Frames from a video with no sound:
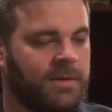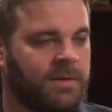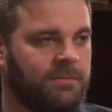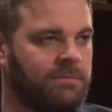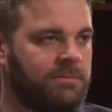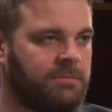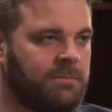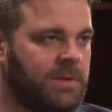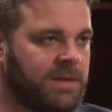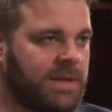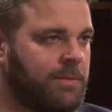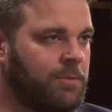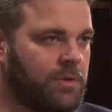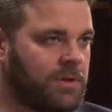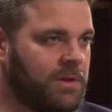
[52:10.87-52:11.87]
have
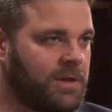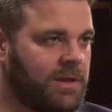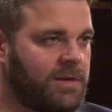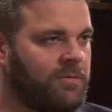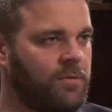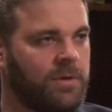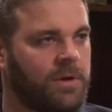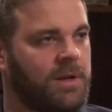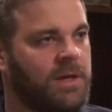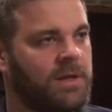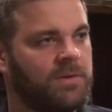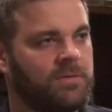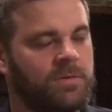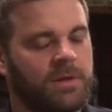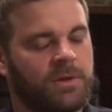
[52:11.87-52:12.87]
established any kind of
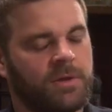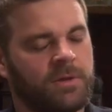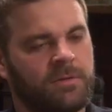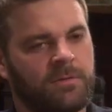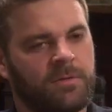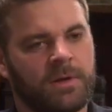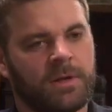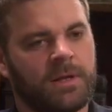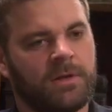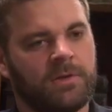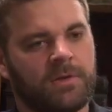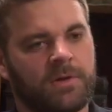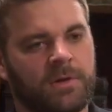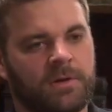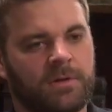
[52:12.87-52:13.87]
organized religion or
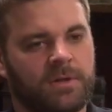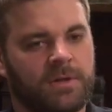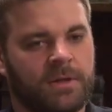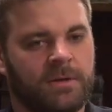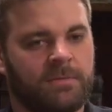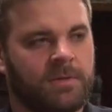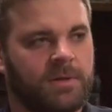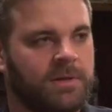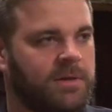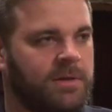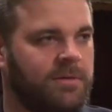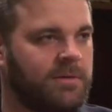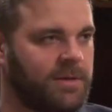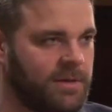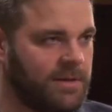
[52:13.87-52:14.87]
organized church. This is
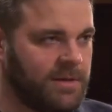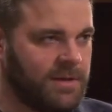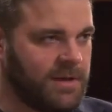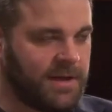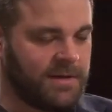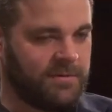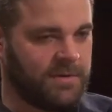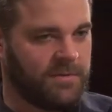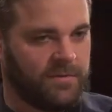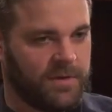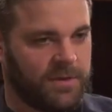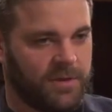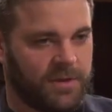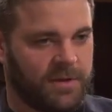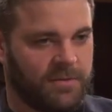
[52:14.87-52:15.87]
all kind of an
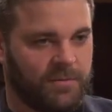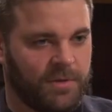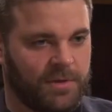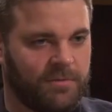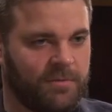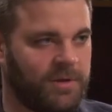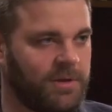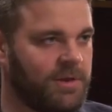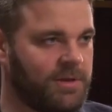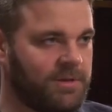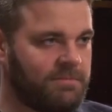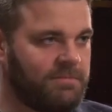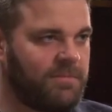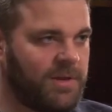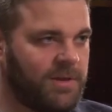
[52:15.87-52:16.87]
invention, and we should really
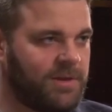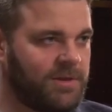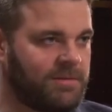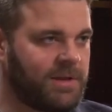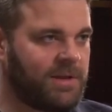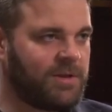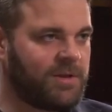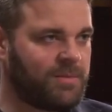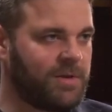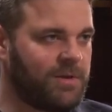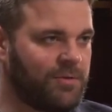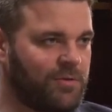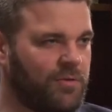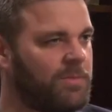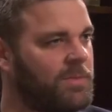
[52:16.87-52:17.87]
just be this kind of
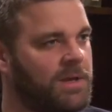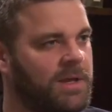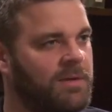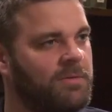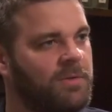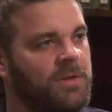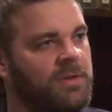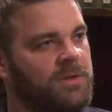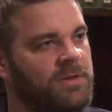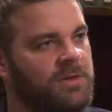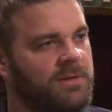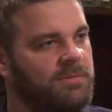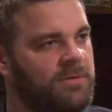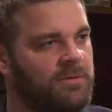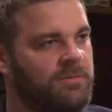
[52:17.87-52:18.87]
spiritual but not
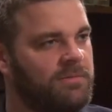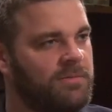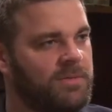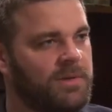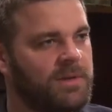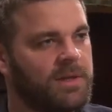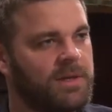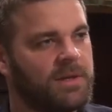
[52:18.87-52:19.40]
religious. How would you respond